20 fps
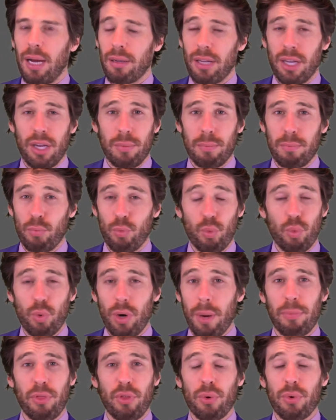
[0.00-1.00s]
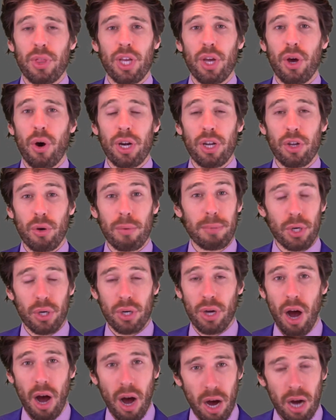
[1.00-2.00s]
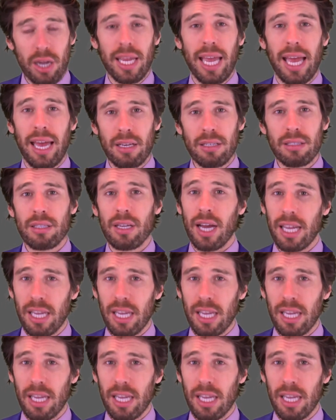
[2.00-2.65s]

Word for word: I'm gonna rip through the audiobook again.